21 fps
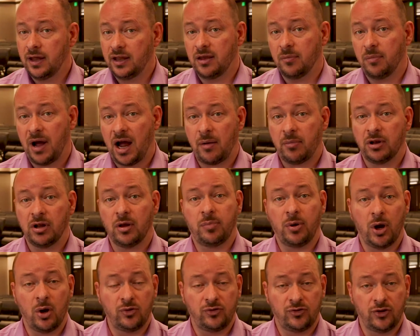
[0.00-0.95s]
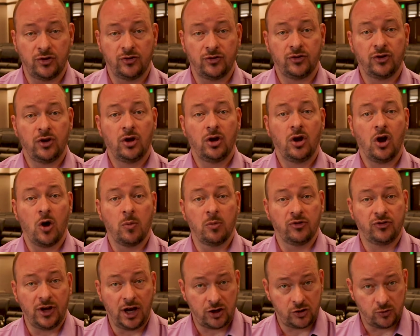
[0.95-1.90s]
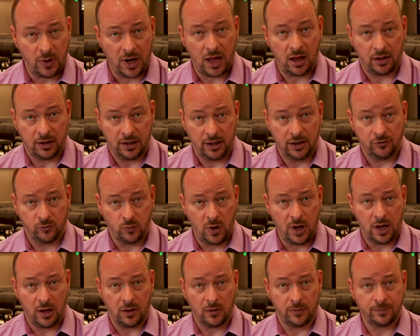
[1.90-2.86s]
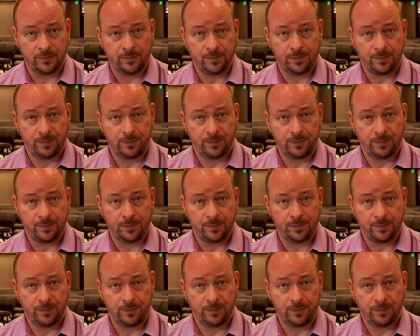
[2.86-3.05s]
that the Bible opposes homosexuality as well.